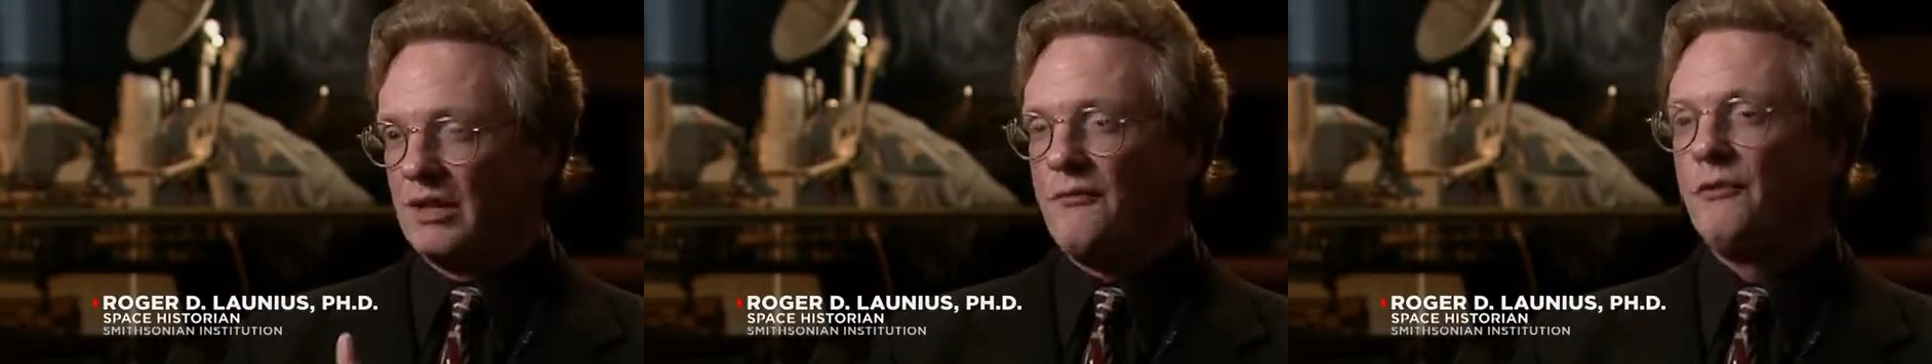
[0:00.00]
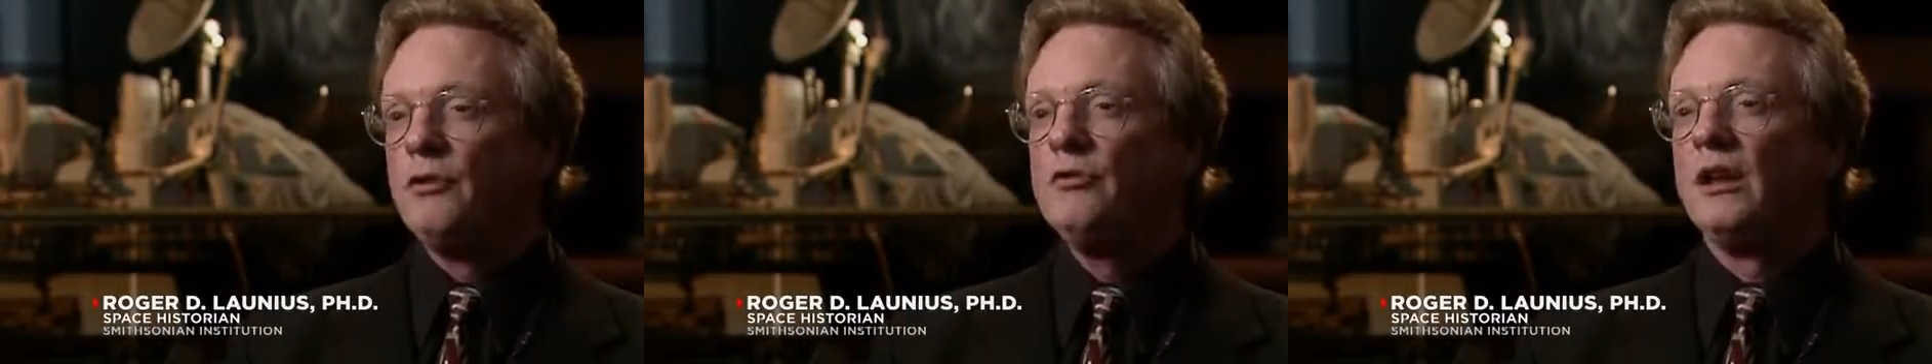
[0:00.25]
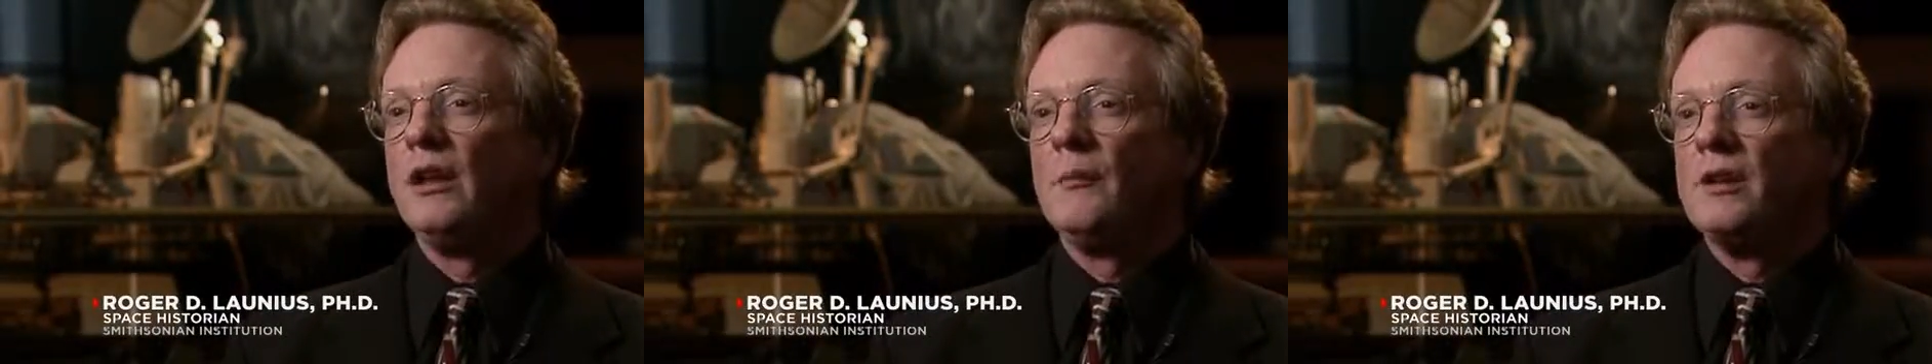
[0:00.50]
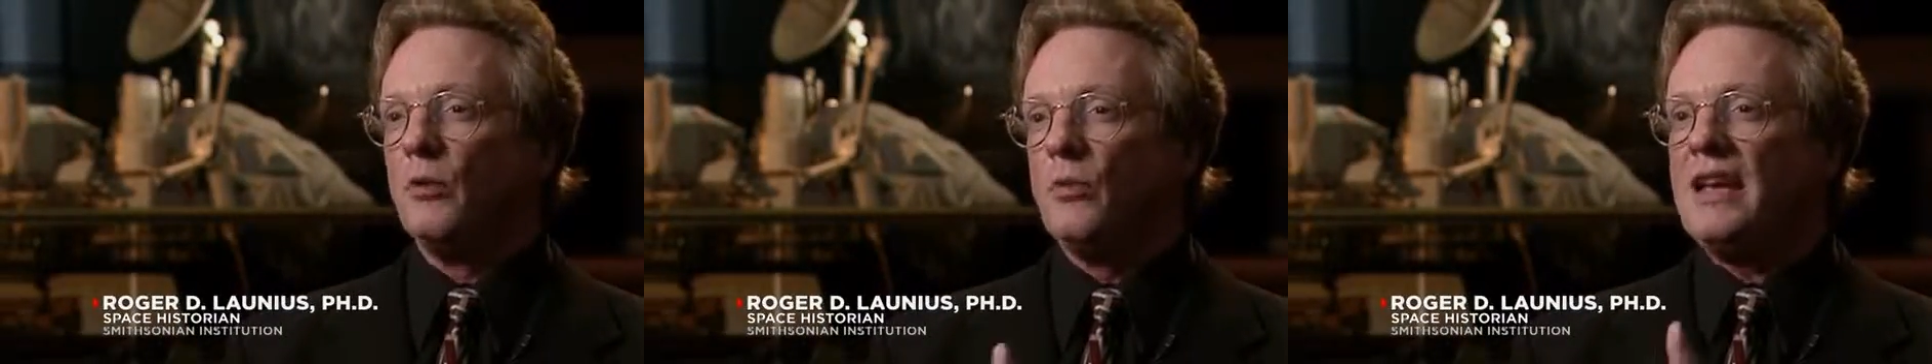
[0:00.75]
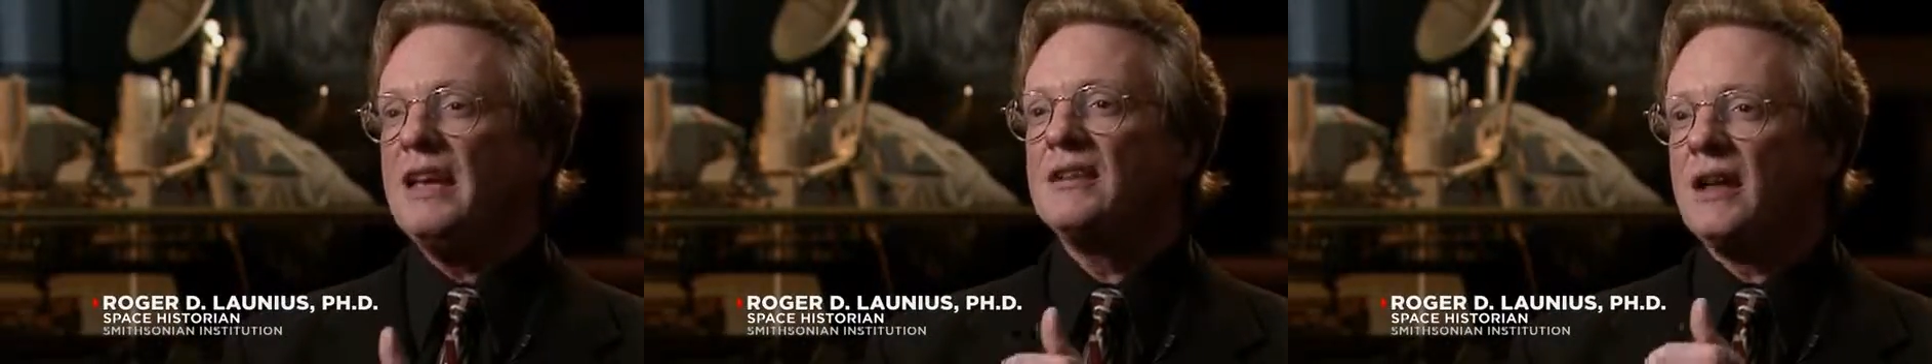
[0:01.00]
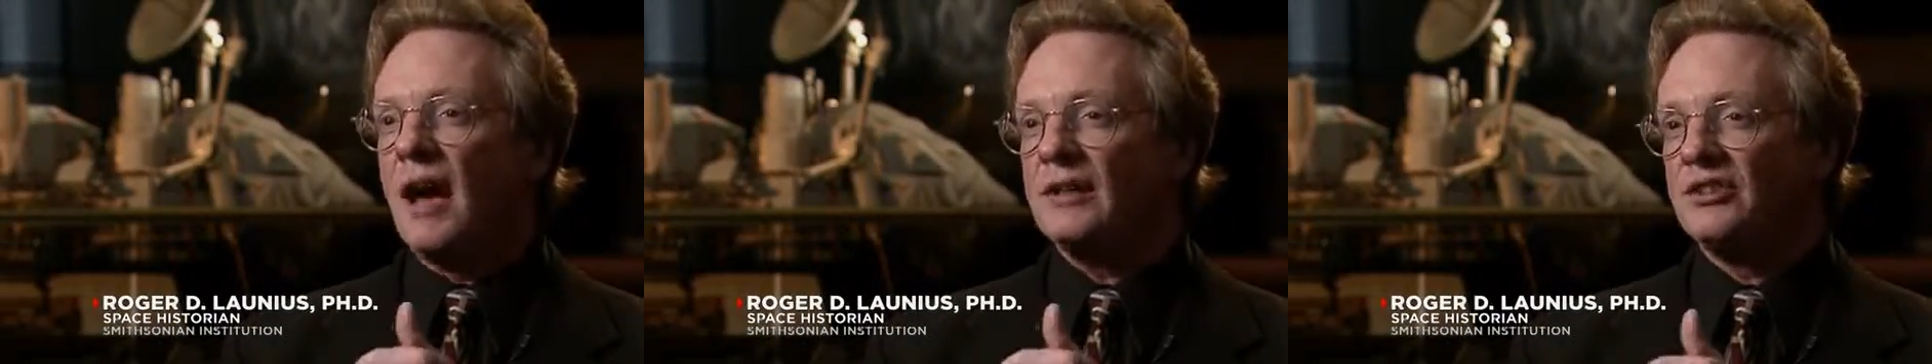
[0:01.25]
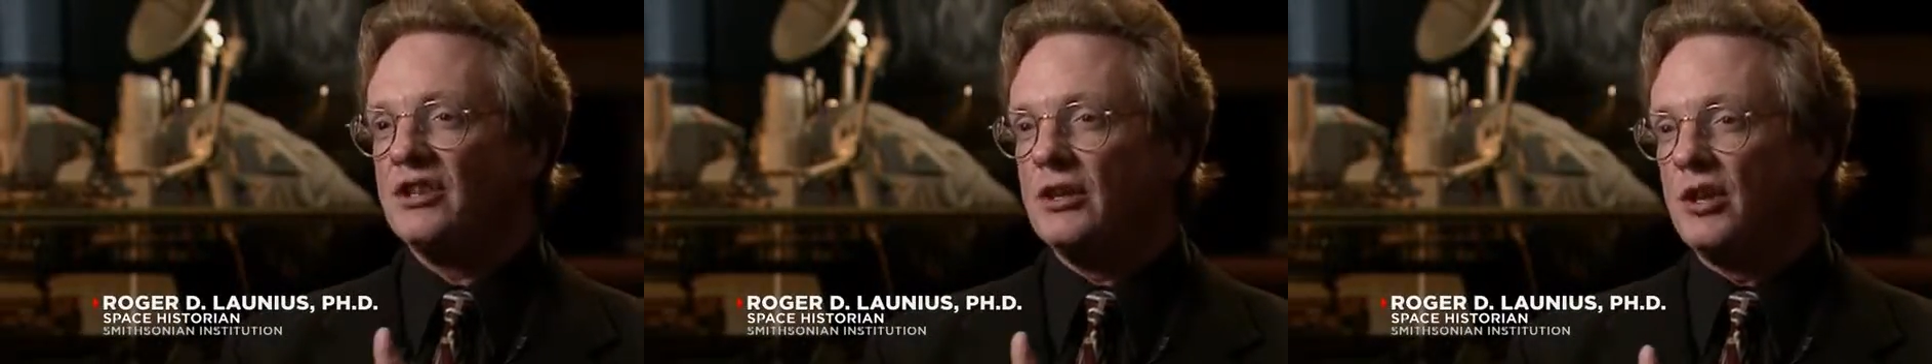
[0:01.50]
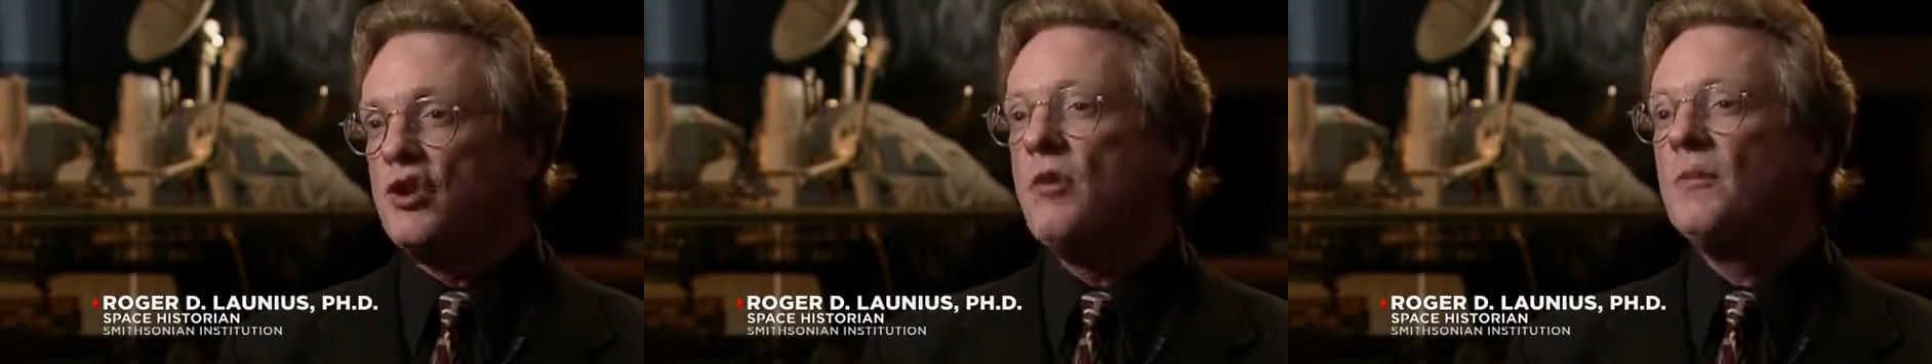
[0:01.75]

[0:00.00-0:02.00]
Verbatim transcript: when they flew Columbia, we had not sent